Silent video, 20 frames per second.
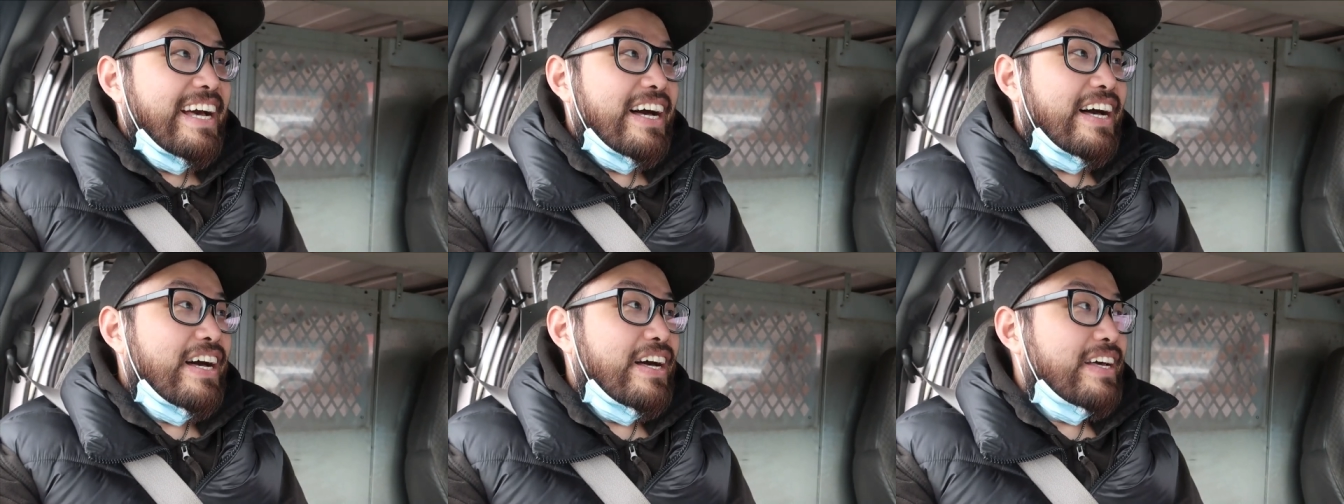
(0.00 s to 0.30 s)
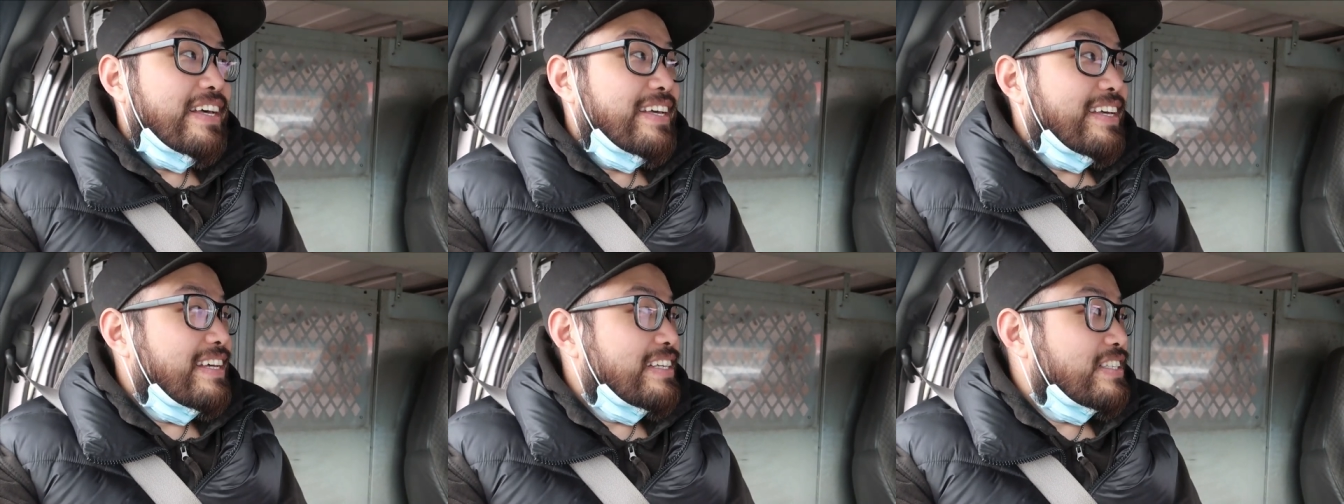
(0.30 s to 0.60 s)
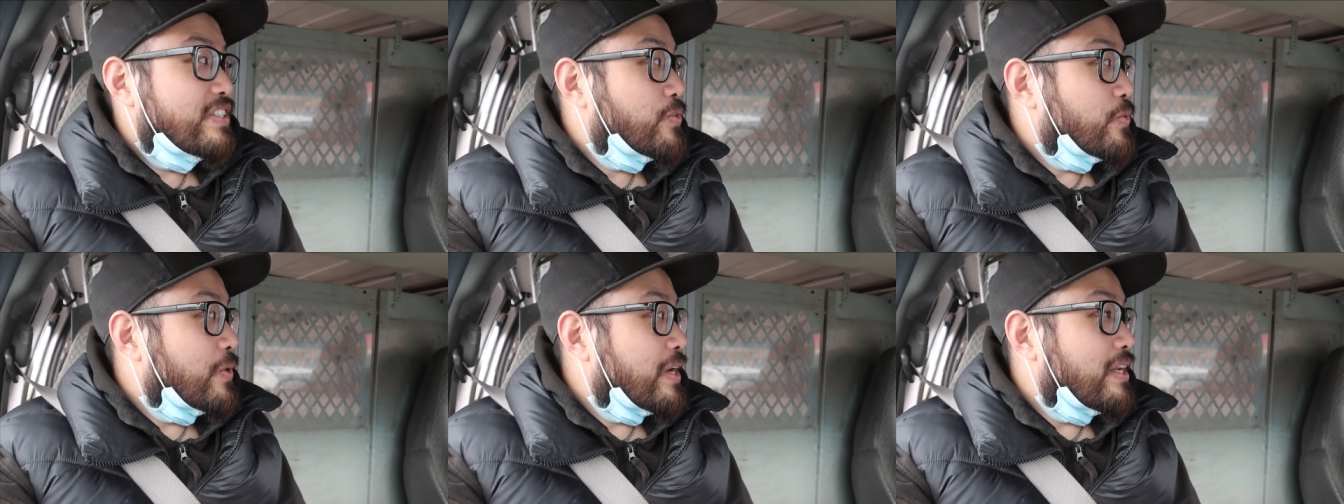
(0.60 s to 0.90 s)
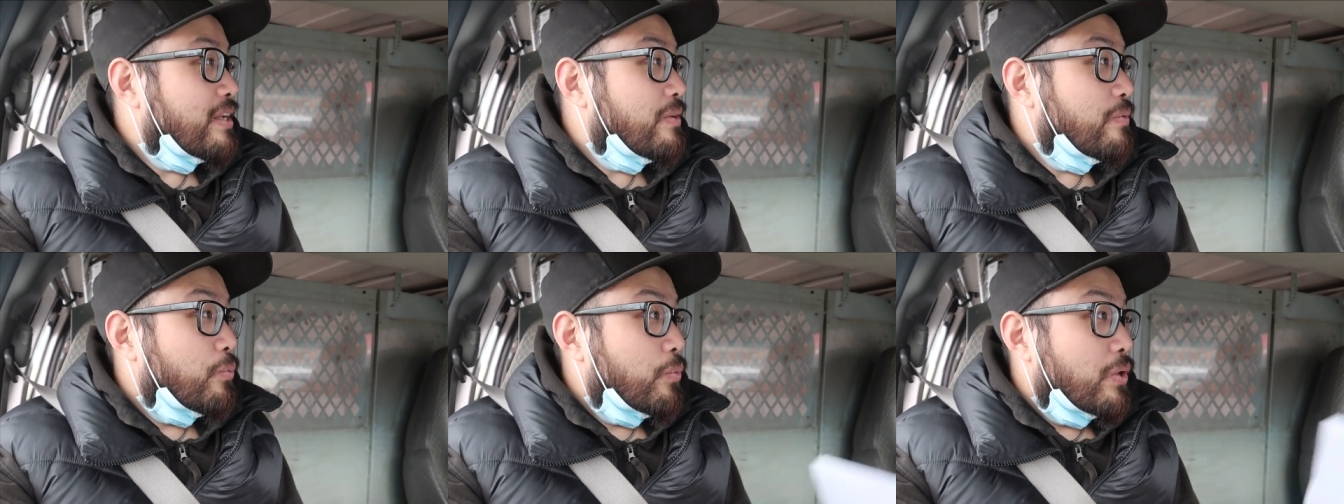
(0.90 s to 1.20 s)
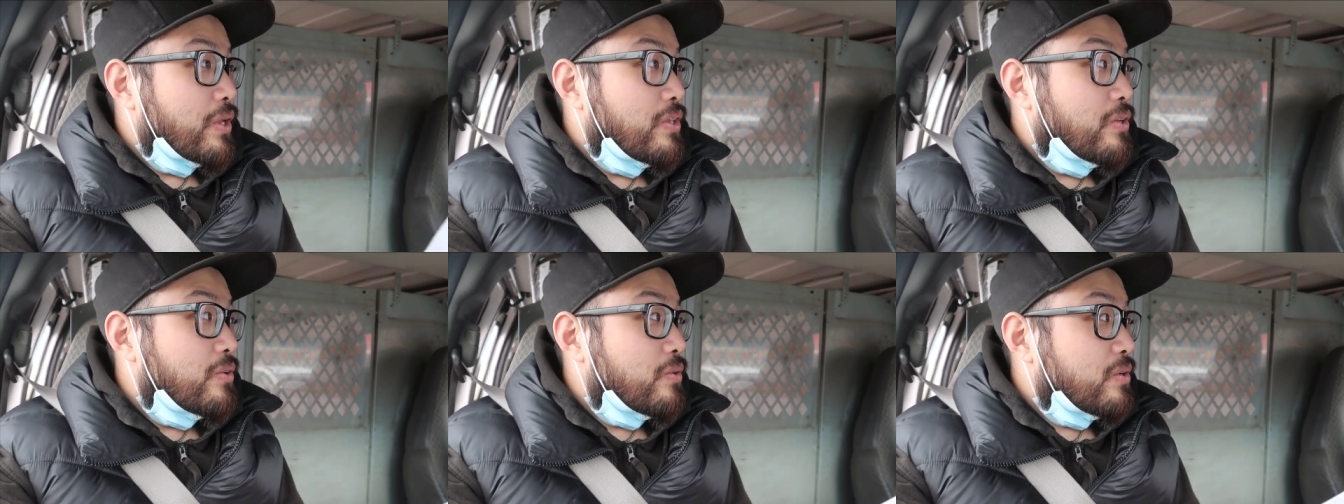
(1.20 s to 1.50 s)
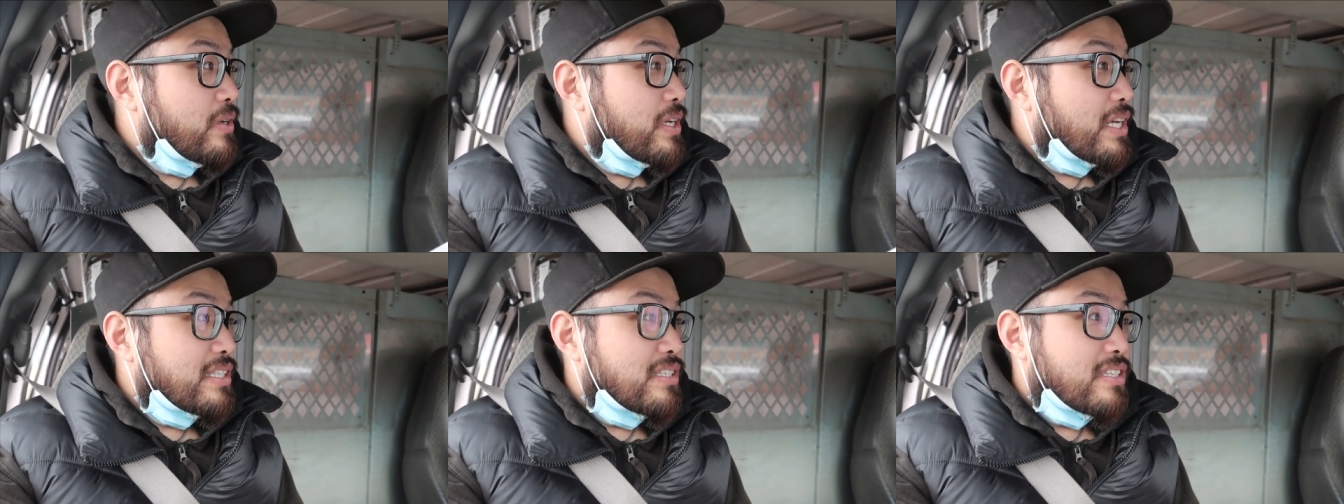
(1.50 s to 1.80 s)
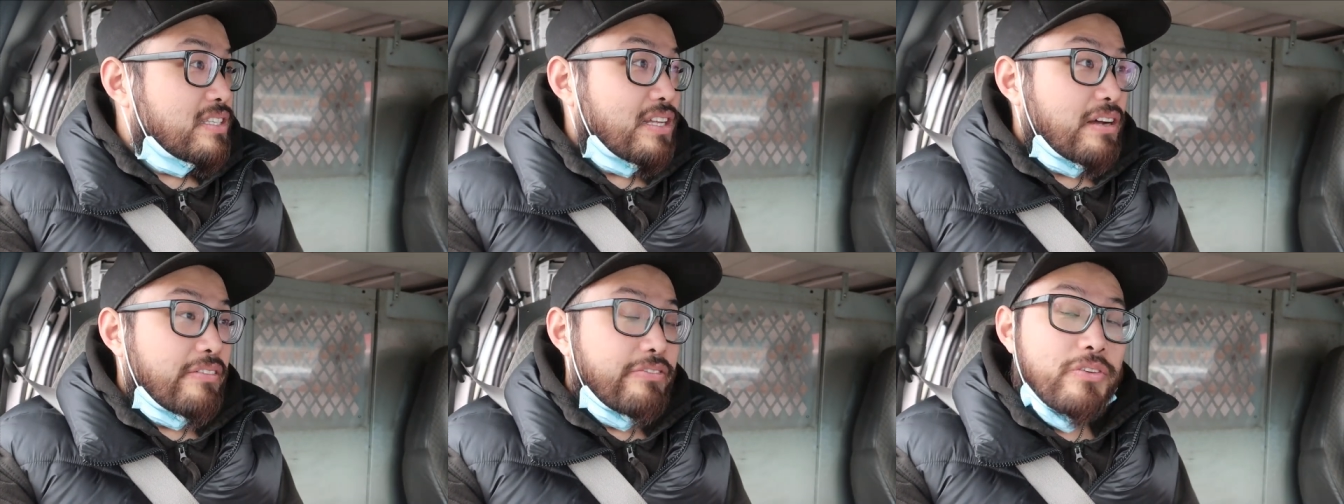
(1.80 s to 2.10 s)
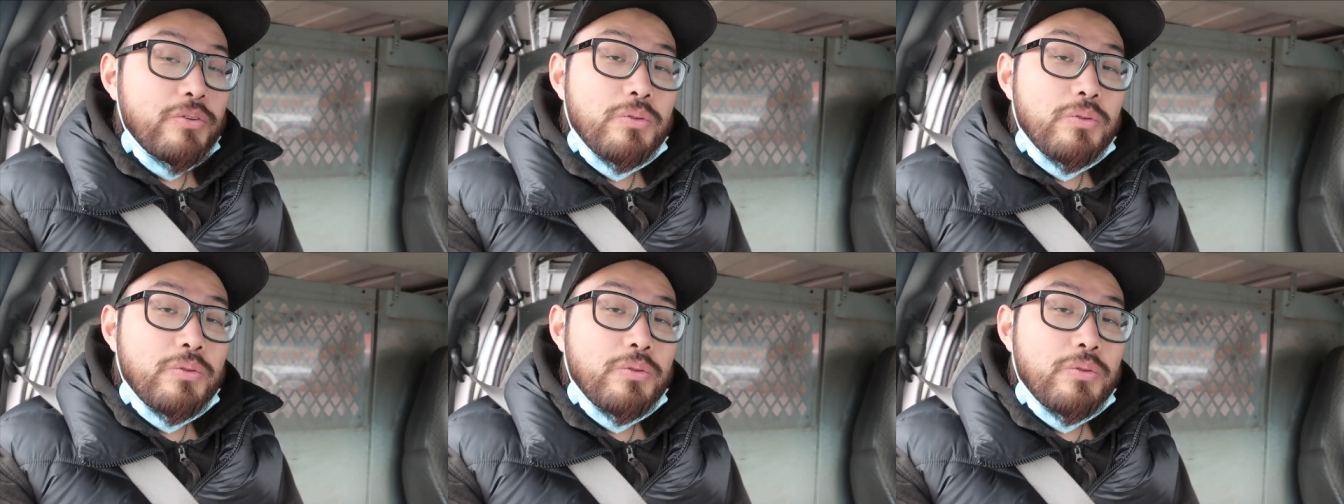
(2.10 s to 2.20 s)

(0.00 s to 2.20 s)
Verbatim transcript: Uh, it's great when you get stuff.